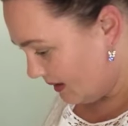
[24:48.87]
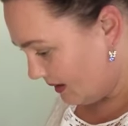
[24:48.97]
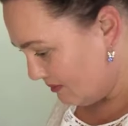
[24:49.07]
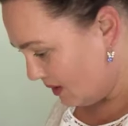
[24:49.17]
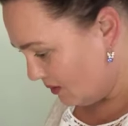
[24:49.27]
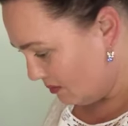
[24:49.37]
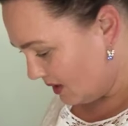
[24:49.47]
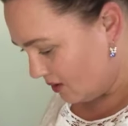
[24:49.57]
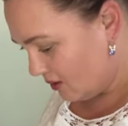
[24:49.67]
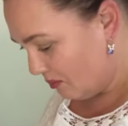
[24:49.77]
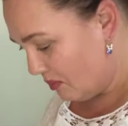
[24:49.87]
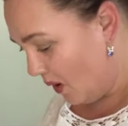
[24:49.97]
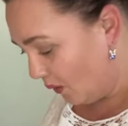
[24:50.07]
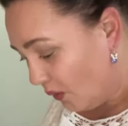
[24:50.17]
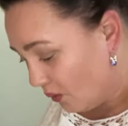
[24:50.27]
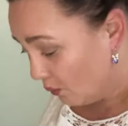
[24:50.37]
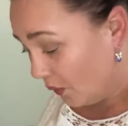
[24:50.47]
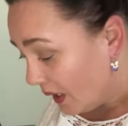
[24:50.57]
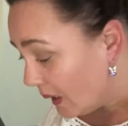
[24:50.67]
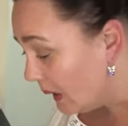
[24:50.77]
And a good mixture of both,
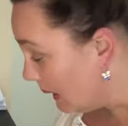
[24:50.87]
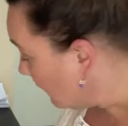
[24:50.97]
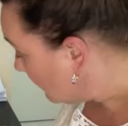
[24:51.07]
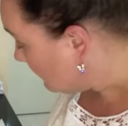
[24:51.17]
really.